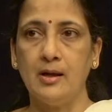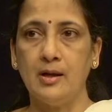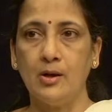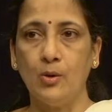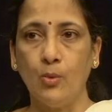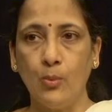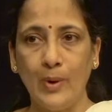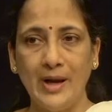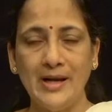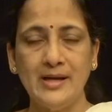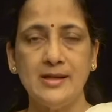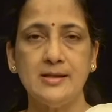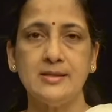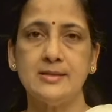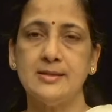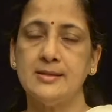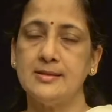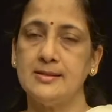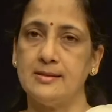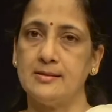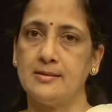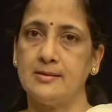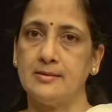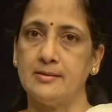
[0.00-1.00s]
Now, when does
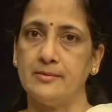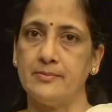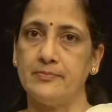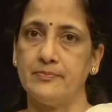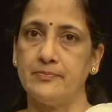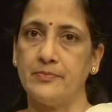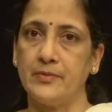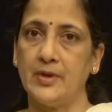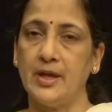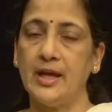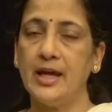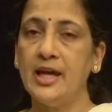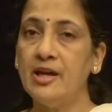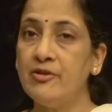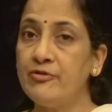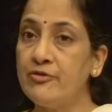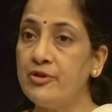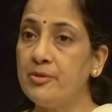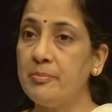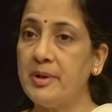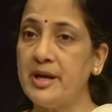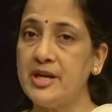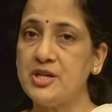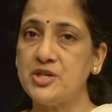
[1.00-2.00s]
this occur? If
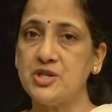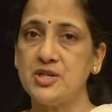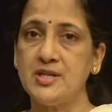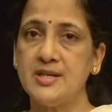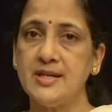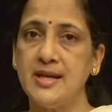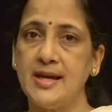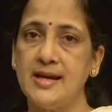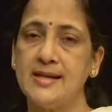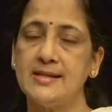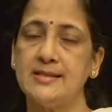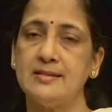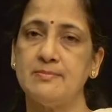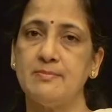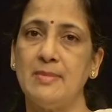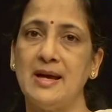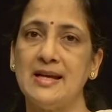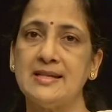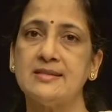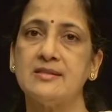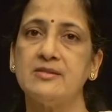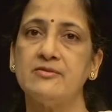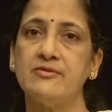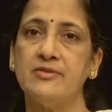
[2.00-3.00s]
a patient has
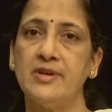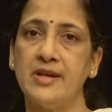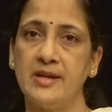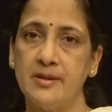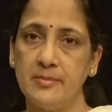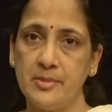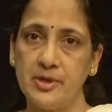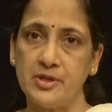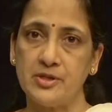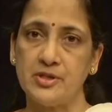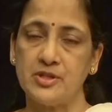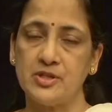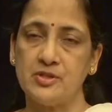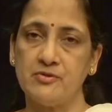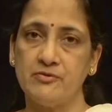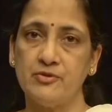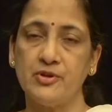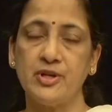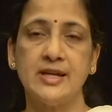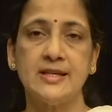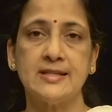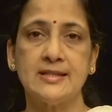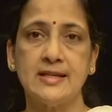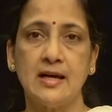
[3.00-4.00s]
massive hemorrhage,
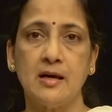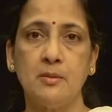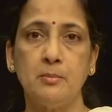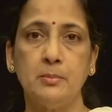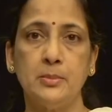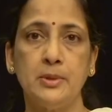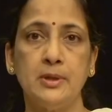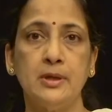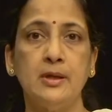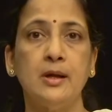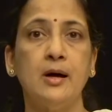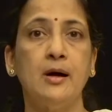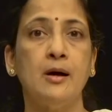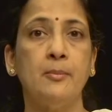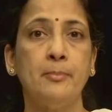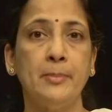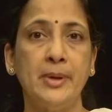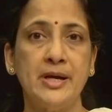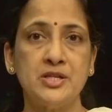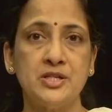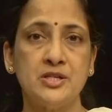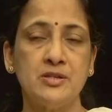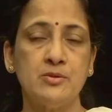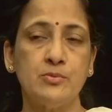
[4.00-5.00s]
for example, a
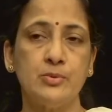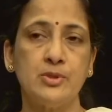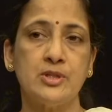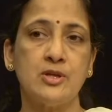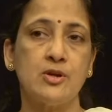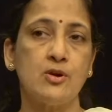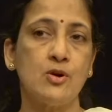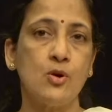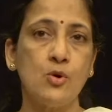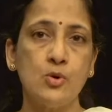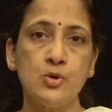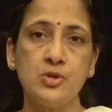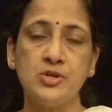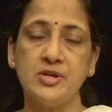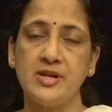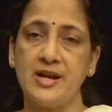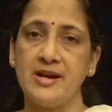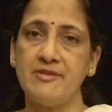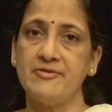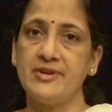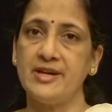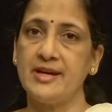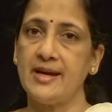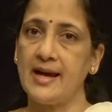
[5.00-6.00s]
patient with a road
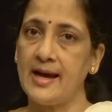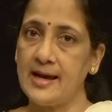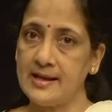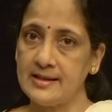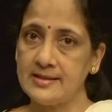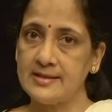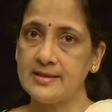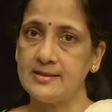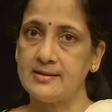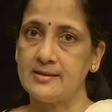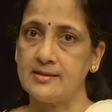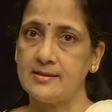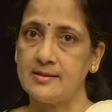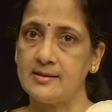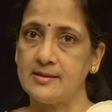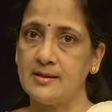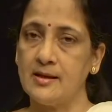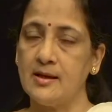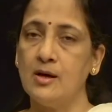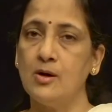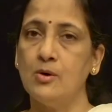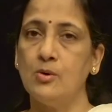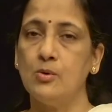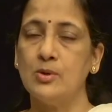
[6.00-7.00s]
traffic accident
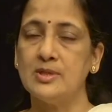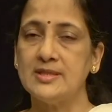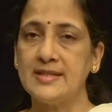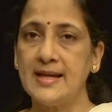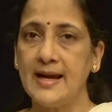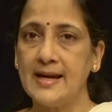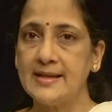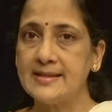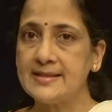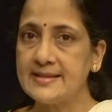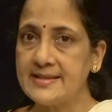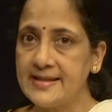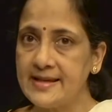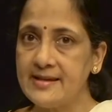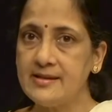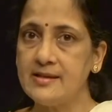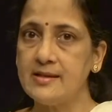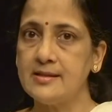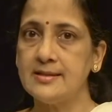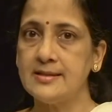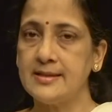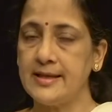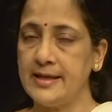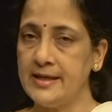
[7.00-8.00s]
who has had
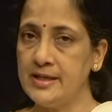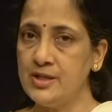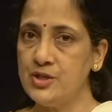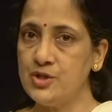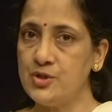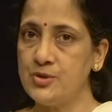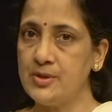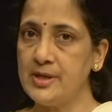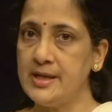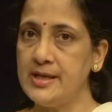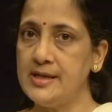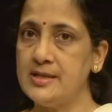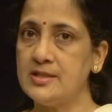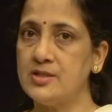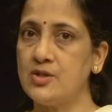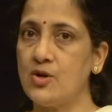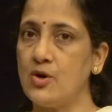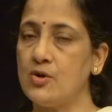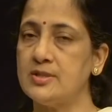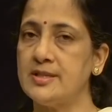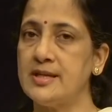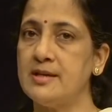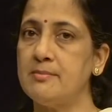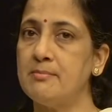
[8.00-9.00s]
serious injuries
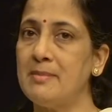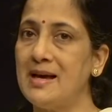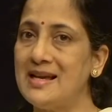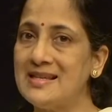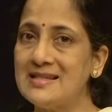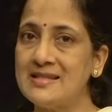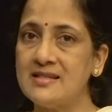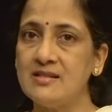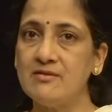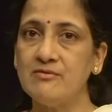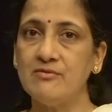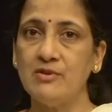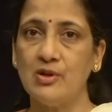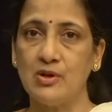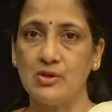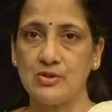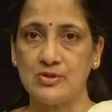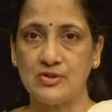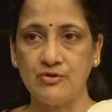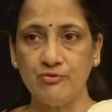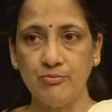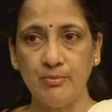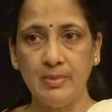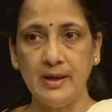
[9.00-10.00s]
causing massive
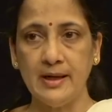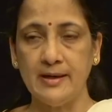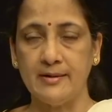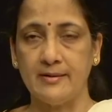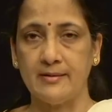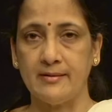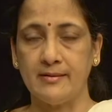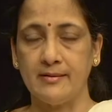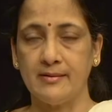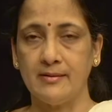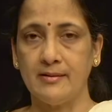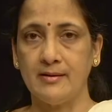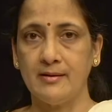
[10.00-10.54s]
loss of blood.